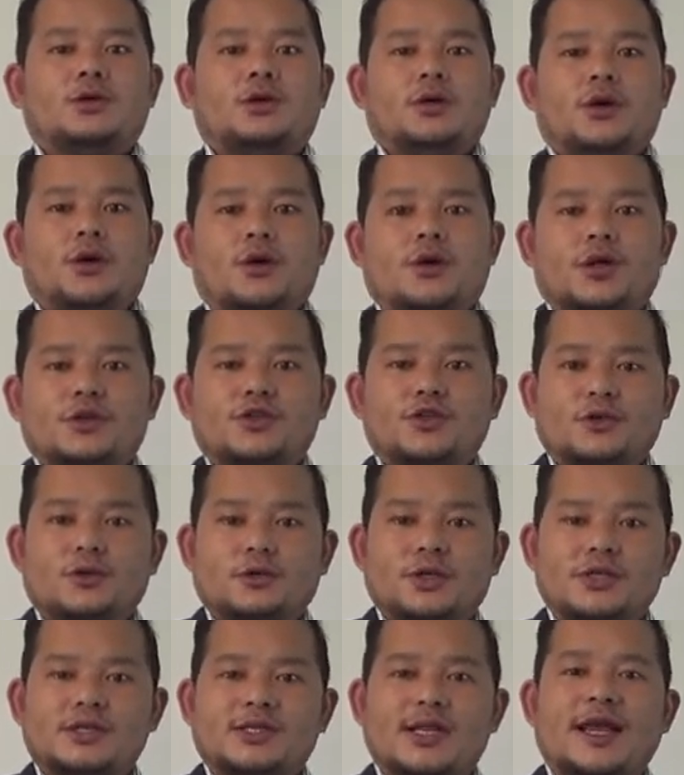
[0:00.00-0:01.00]
Okay,
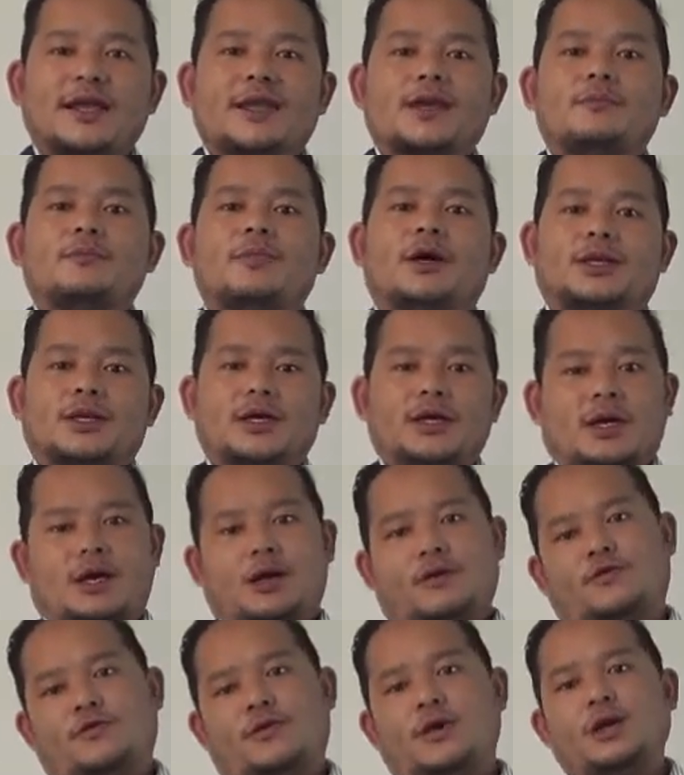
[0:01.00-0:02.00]
so it's like a mother
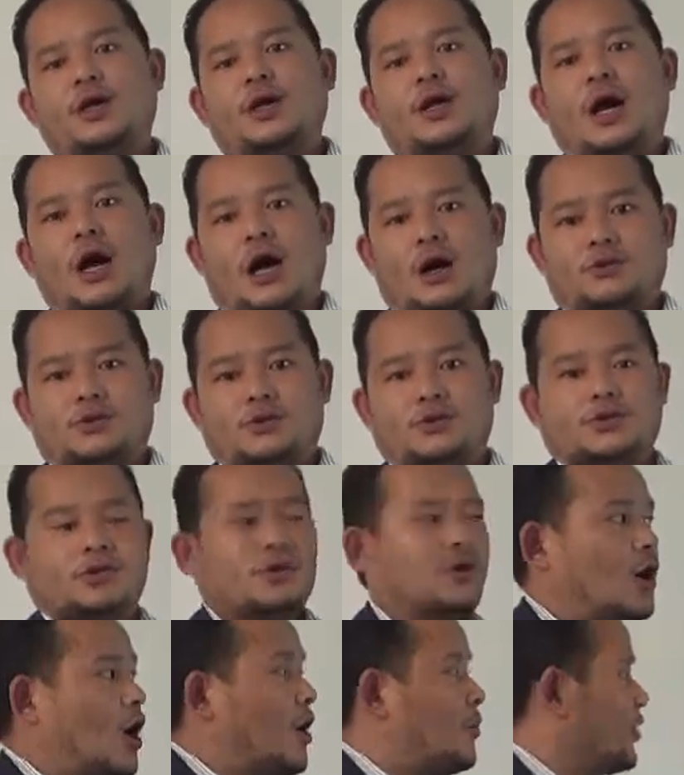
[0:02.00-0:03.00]
of your house.
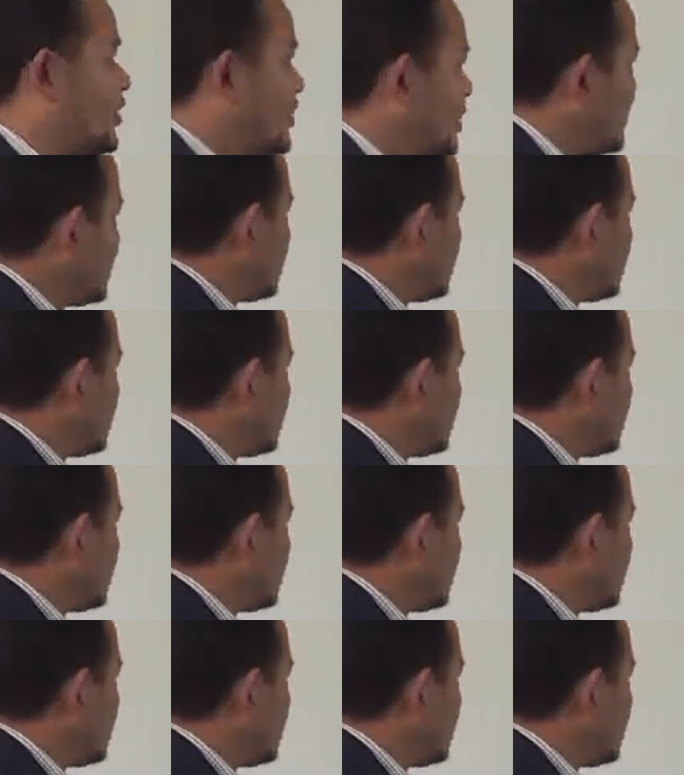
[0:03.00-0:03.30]
So operating